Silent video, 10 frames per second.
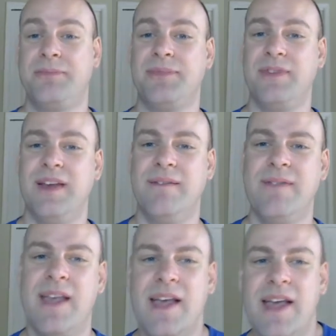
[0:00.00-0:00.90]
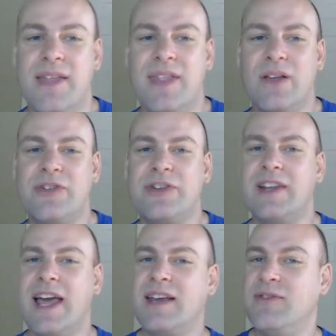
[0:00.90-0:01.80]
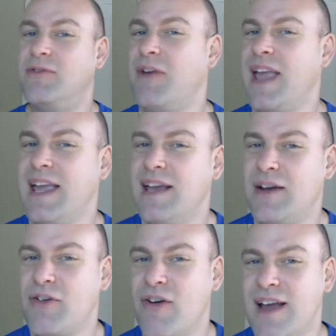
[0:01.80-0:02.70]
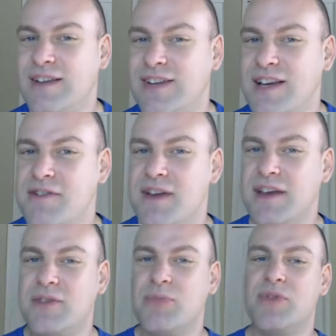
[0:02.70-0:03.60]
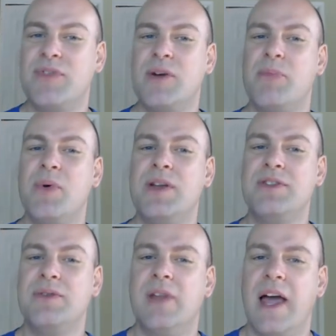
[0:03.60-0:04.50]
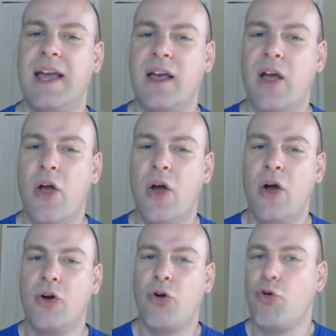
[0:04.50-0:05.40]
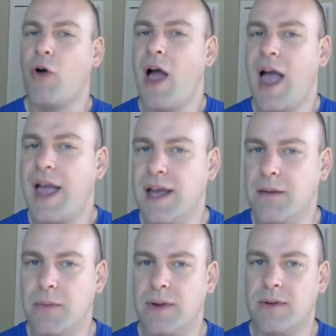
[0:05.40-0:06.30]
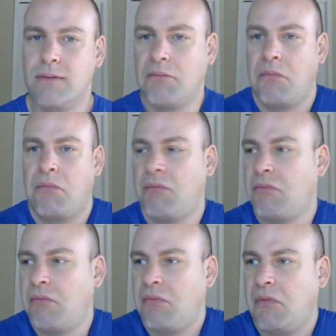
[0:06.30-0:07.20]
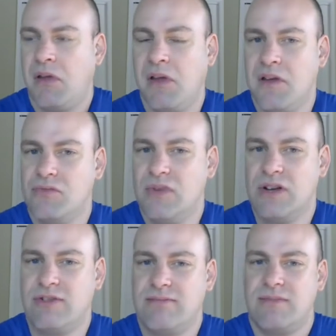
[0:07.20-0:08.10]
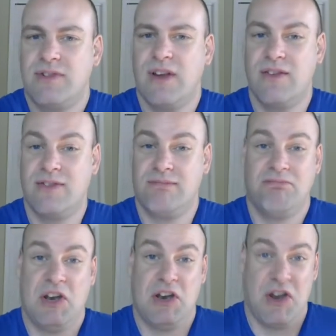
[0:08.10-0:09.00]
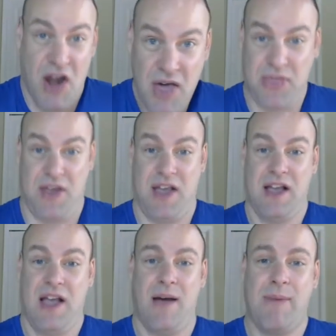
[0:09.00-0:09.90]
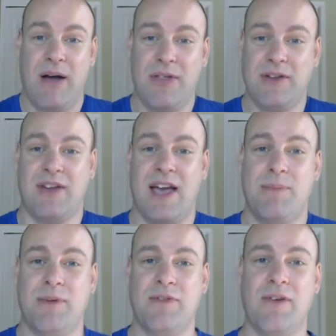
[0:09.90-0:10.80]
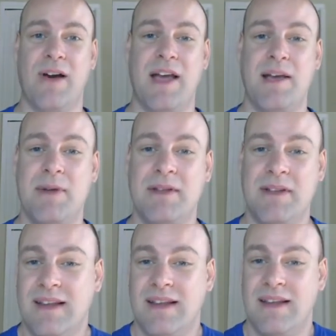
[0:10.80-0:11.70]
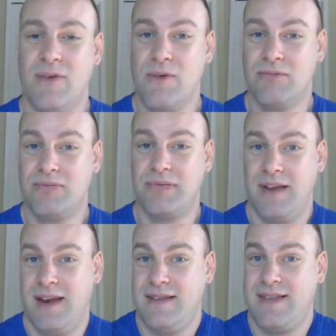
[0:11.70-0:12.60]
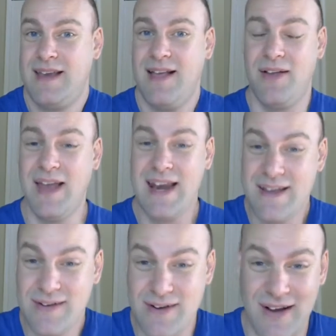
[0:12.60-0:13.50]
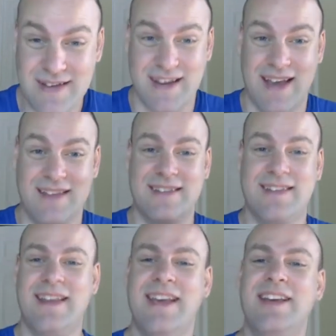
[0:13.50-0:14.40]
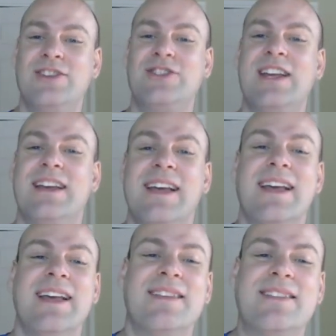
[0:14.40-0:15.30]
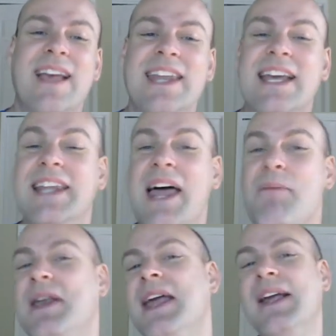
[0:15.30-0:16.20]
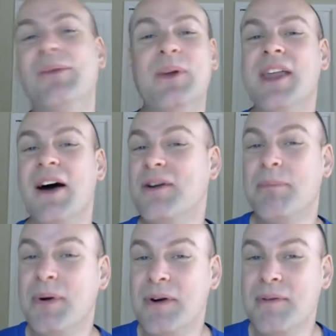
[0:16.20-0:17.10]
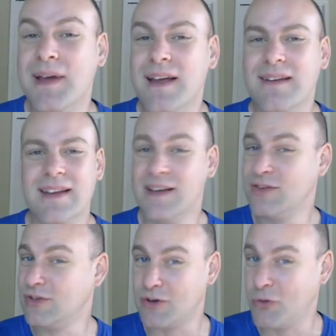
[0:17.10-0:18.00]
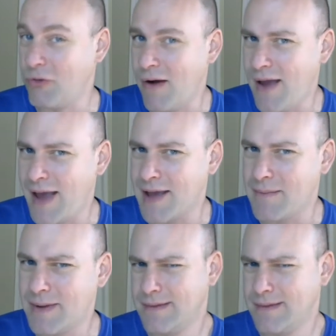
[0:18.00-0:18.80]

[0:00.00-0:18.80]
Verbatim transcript: See? They'll select vague criteria to prove their point, too, like crime, which says nothing about the type of crime or anything else, any other context. Shit, selling lemonade without a permit is a crime.